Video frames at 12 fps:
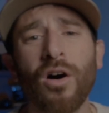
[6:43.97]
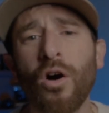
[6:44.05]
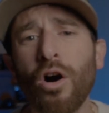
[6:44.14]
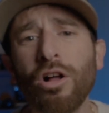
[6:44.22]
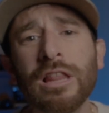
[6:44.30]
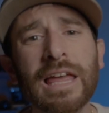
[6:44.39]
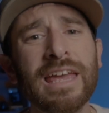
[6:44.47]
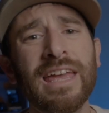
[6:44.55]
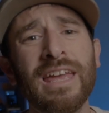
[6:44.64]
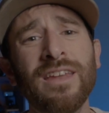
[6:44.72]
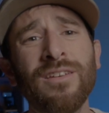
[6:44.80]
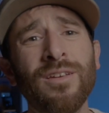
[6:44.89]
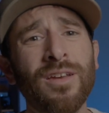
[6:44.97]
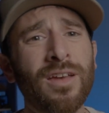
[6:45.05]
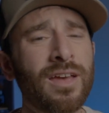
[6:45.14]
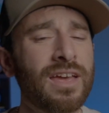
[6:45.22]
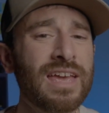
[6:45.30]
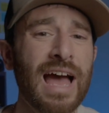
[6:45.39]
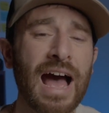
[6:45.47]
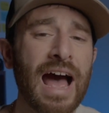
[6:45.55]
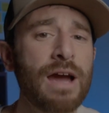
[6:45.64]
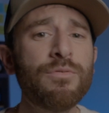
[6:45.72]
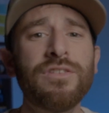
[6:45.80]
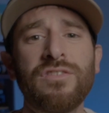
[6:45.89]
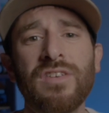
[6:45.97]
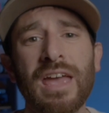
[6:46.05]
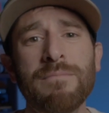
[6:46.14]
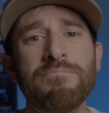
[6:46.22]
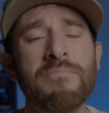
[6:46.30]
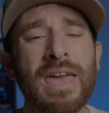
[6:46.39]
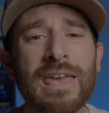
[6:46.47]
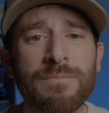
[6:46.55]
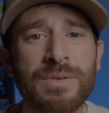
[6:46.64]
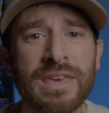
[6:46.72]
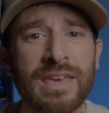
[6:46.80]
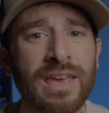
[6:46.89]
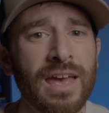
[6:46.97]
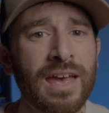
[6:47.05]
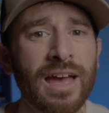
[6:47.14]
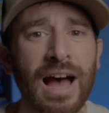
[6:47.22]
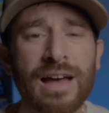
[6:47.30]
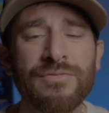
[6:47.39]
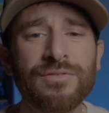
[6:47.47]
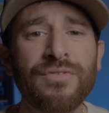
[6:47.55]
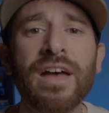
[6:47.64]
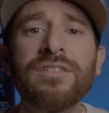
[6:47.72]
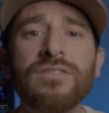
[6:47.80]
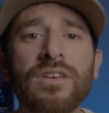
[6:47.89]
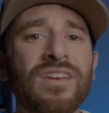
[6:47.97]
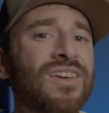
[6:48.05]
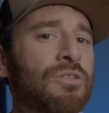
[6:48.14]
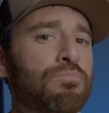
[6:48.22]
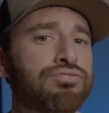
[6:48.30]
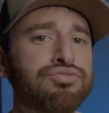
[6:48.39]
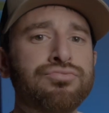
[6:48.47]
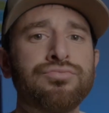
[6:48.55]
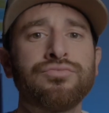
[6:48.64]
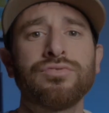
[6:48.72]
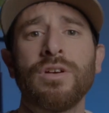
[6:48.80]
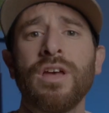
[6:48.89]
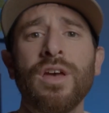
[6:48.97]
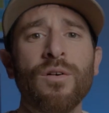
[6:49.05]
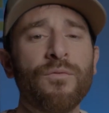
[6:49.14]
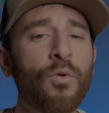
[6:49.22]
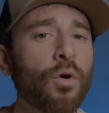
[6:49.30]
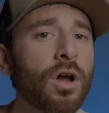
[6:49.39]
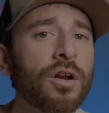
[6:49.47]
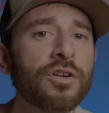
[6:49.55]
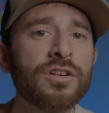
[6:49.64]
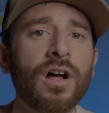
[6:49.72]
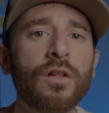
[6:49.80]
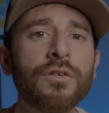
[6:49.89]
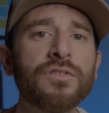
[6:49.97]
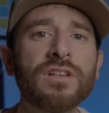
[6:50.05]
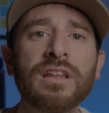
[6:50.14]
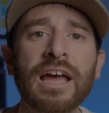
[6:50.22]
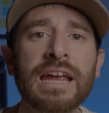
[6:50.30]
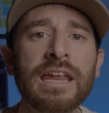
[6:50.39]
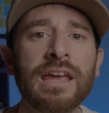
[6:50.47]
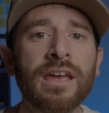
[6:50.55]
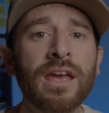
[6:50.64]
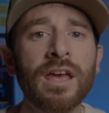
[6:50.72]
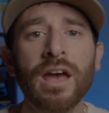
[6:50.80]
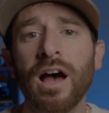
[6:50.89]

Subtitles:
All in, I would say maybe I've invested $400 in lighting.